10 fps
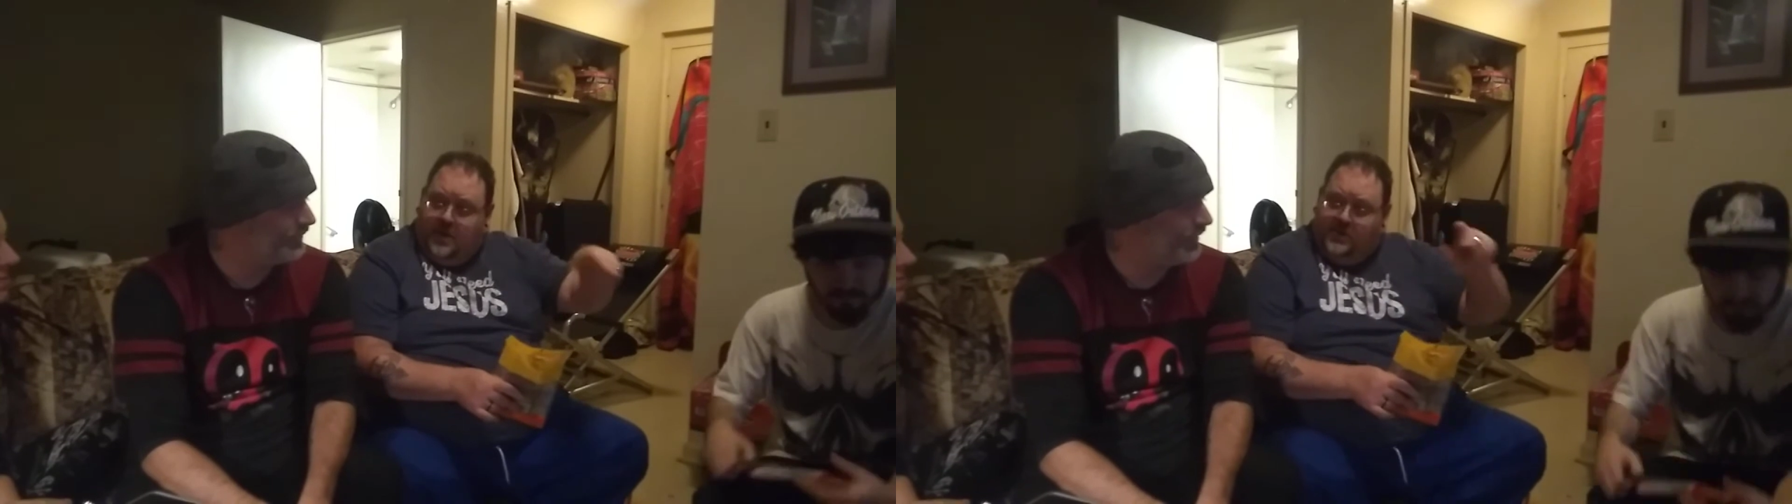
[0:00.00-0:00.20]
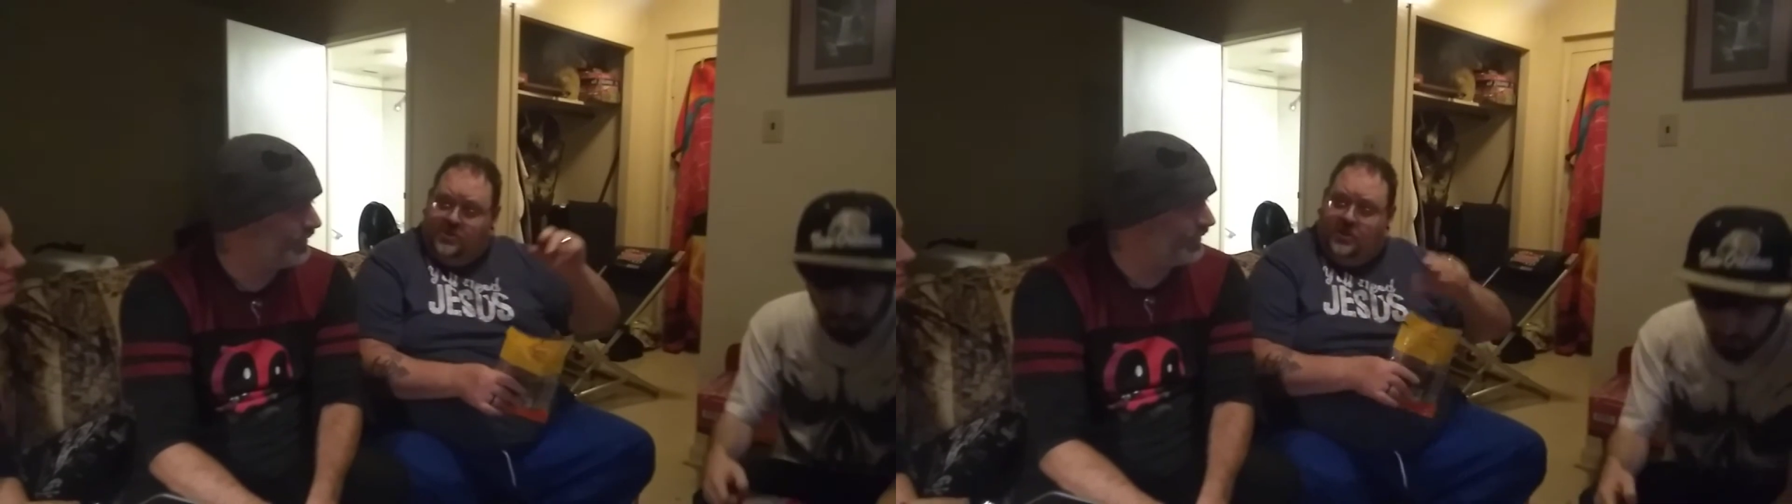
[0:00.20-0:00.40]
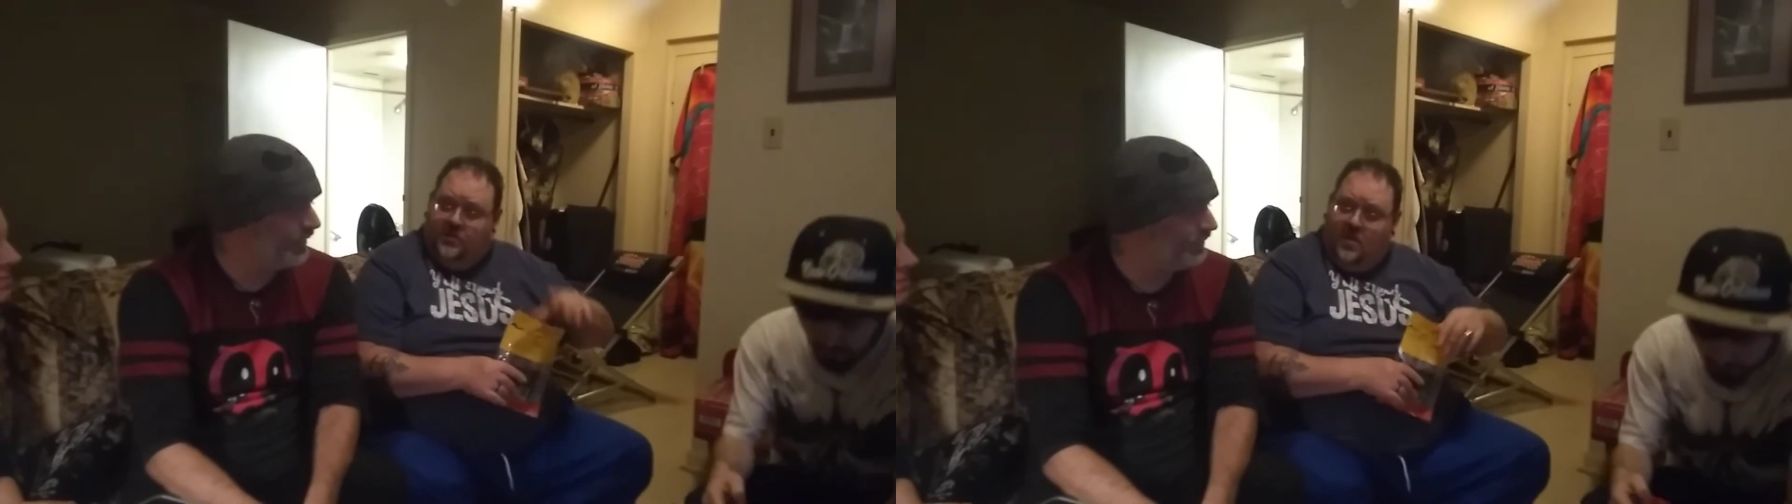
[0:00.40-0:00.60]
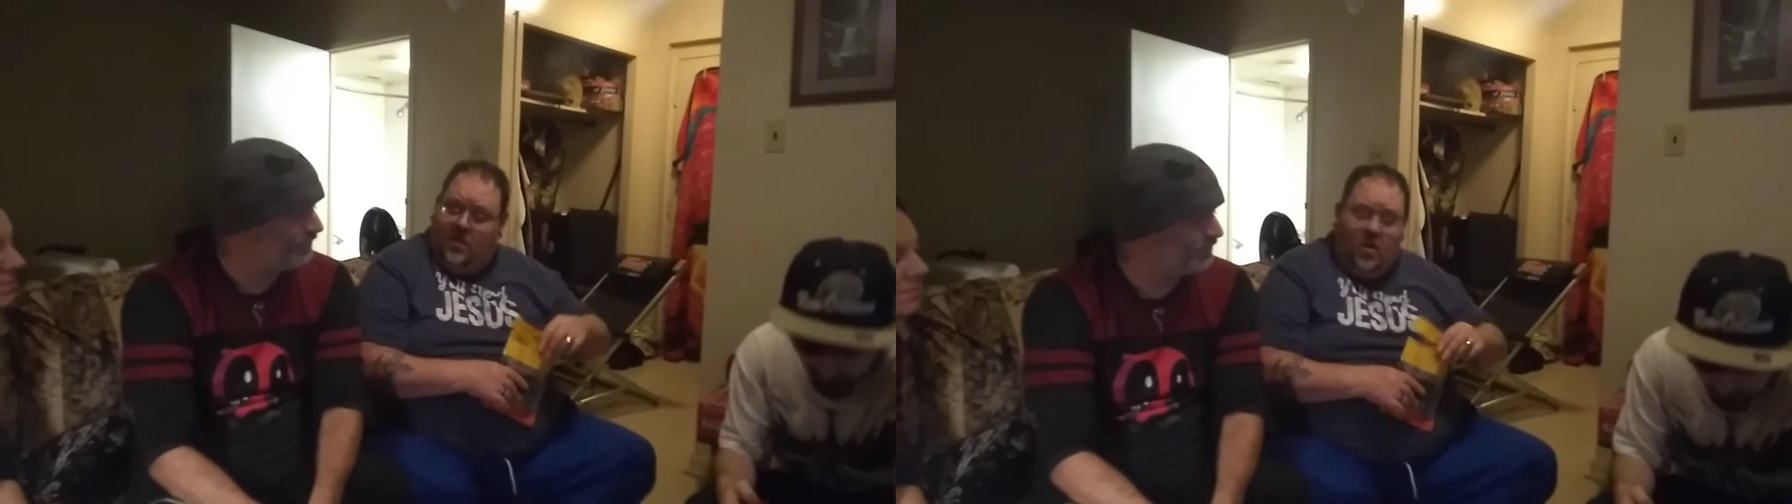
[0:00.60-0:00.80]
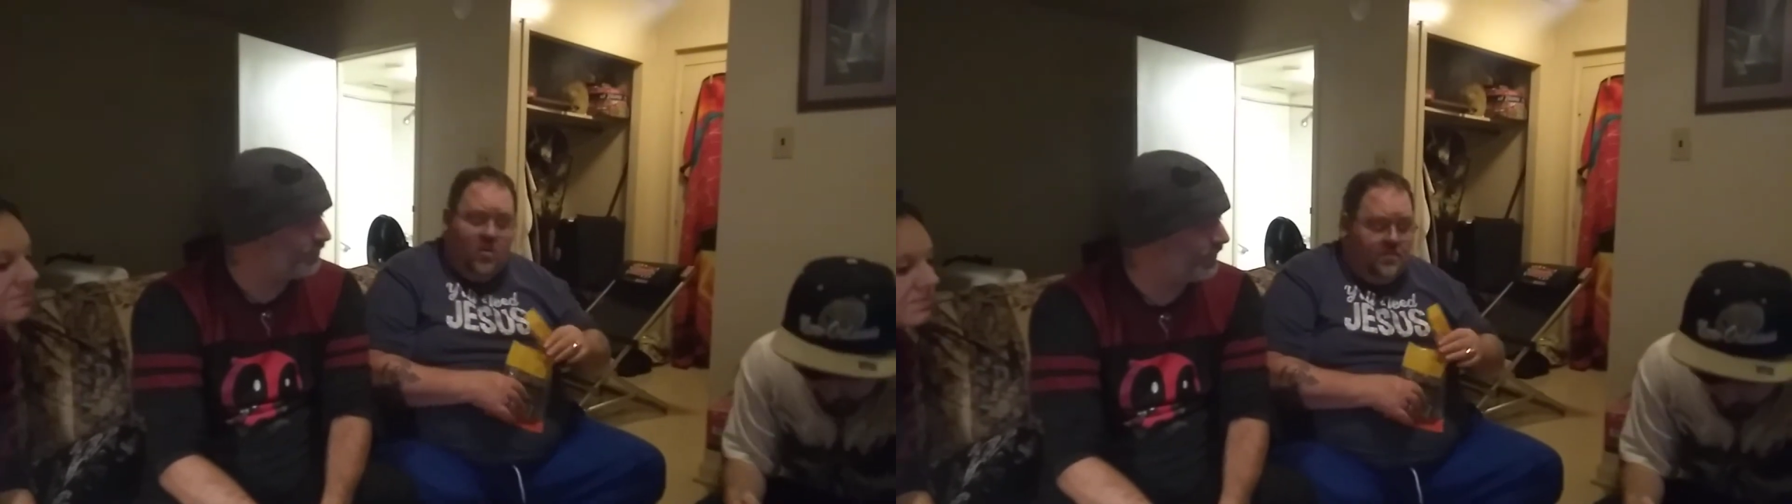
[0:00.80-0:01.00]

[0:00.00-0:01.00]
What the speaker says: pinch in my bowl.